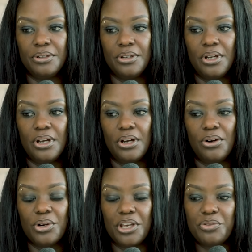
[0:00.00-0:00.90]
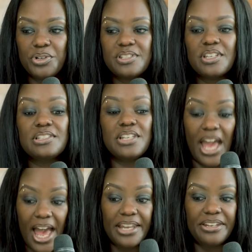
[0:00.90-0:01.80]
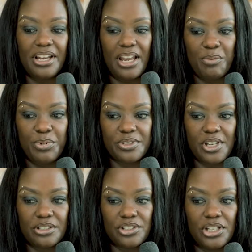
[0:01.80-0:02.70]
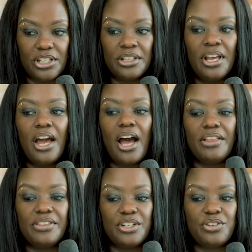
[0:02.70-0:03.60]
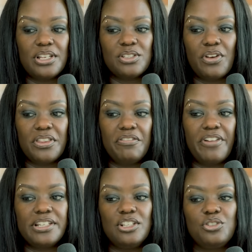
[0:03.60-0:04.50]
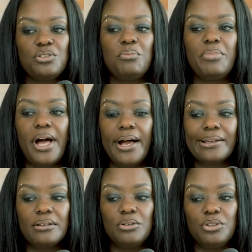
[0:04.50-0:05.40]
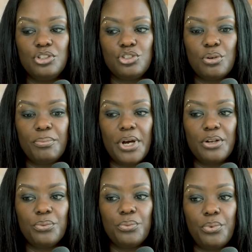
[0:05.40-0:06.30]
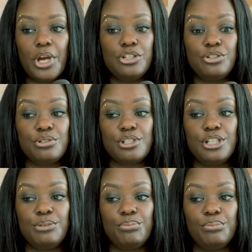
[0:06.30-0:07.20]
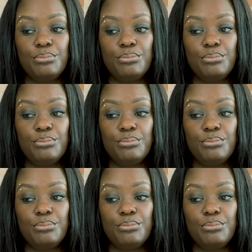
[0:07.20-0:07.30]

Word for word: Yes. Okay, three sixty and liposuction, mm-hmm. and they transfer the fat into the butt, yes. into your butt. Where do you sleep?